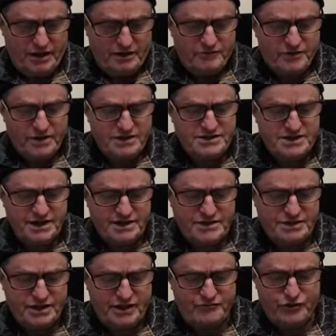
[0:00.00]
if he
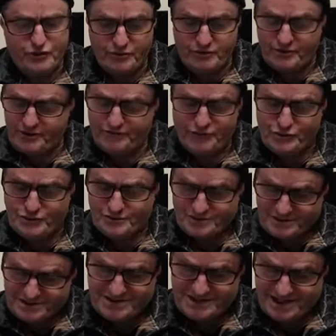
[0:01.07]
says, if you're, if you're
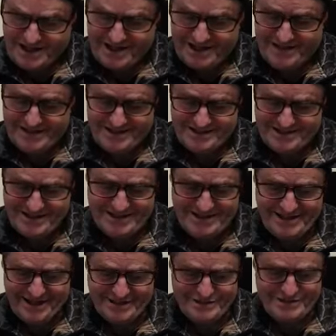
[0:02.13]
seeing it as he
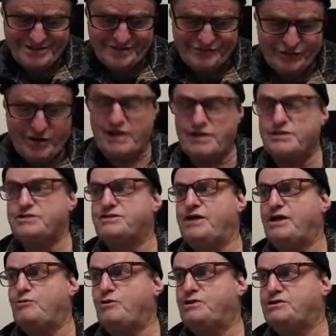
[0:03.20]
does, if you
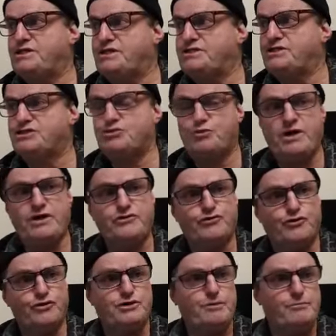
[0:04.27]
understand what Jesus went
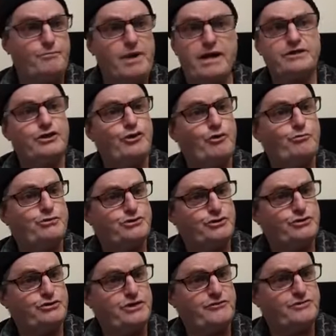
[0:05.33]
through to make the
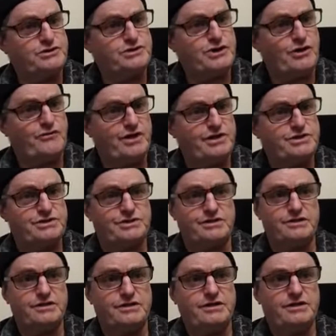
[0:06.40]
opportunity for salvation,
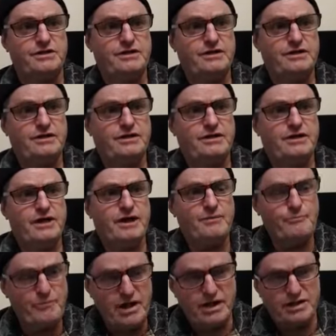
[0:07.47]

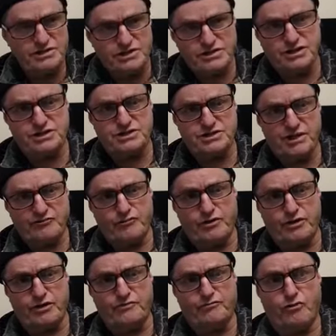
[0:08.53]
imagine the
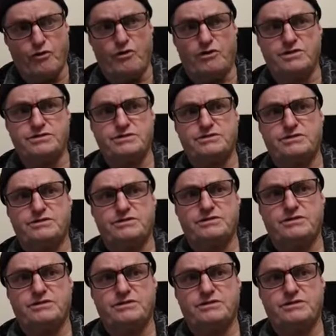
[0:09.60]
suffering of Christ.